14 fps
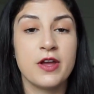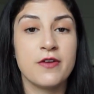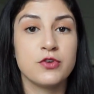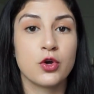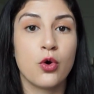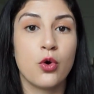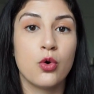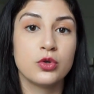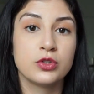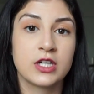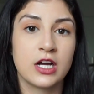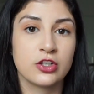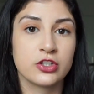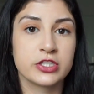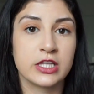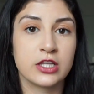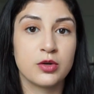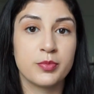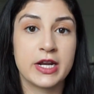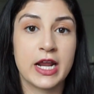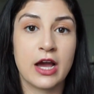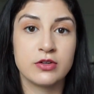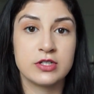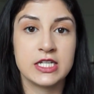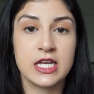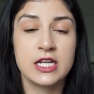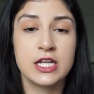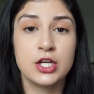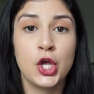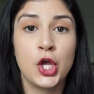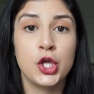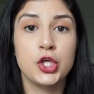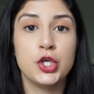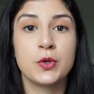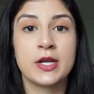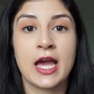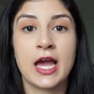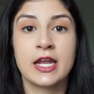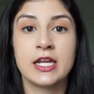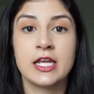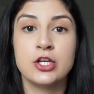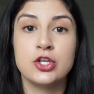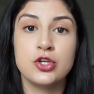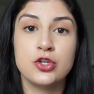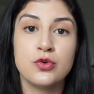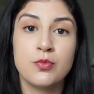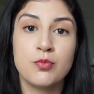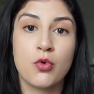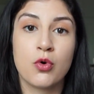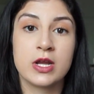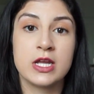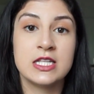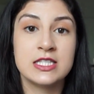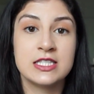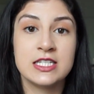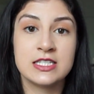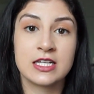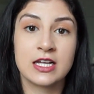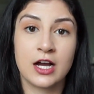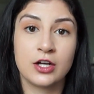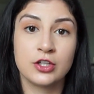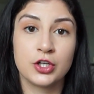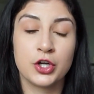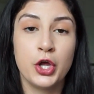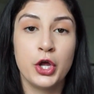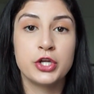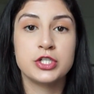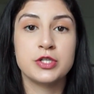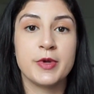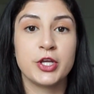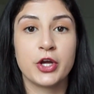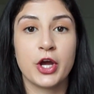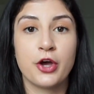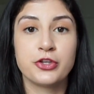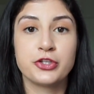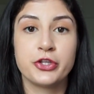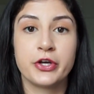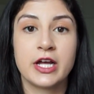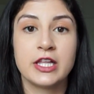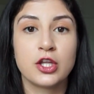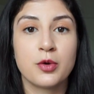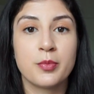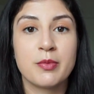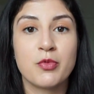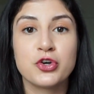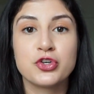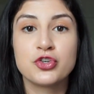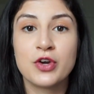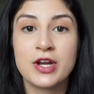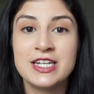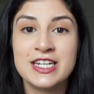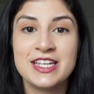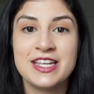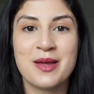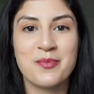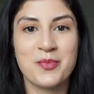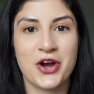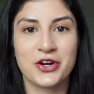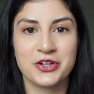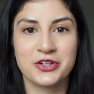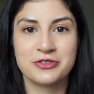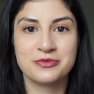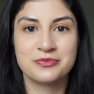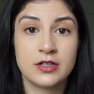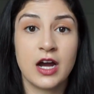if your old color is a little bit outdated, you can add a new, more in-season color to make your house look a little bit more trendy and modern.